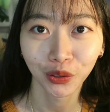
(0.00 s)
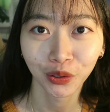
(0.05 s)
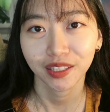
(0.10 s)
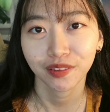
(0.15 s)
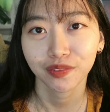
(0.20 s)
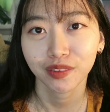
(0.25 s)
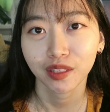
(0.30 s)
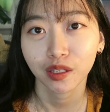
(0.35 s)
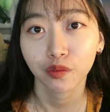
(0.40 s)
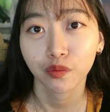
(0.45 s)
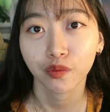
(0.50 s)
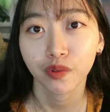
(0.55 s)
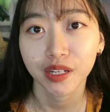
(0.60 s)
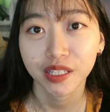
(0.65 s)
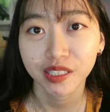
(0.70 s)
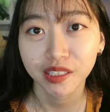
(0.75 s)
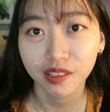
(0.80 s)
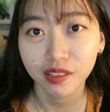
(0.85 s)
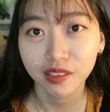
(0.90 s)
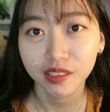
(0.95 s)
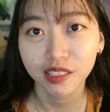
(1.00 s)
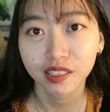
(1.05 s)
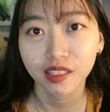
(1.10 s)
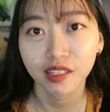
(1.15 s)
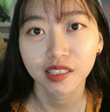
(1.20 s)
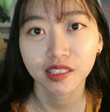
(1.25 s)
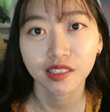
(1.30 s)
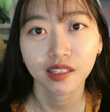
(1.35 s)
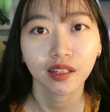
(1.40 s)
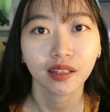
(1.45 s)
If the result
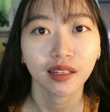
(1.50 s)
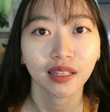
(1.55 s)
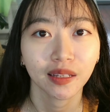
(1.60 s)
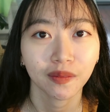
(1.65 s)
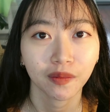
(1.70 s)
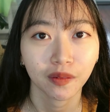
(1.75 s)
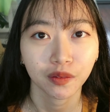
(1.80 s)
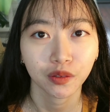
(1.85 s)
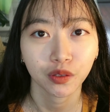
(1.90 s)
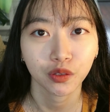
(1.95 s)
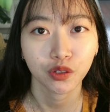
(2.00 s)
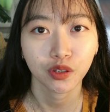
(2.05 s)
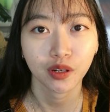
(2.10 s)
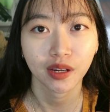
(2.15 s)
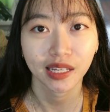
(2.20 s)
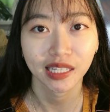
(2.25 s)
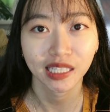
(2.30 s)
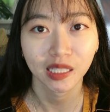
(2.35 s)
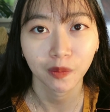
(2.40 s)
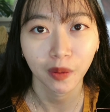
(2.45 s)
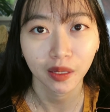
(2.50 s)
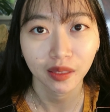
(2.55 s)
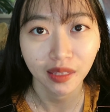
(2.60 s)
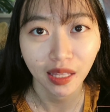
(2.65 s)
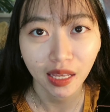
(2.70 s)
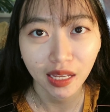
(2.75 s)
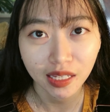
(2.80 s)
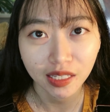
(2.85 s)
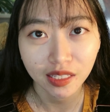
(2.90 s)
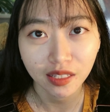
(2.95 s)
does not live up to your
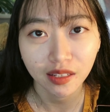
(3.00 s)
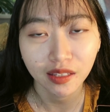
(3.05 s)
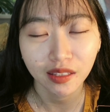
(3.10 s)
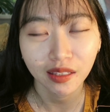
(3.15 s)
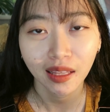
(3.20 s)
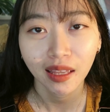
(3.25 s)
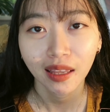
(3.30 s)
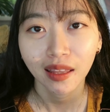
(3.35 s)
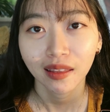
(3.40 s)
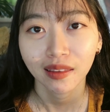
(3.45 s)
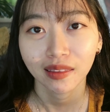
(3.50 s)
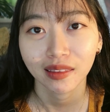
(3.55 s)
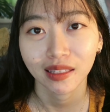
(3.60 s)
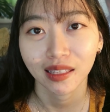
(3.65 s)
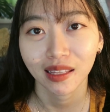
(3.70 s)
expectation,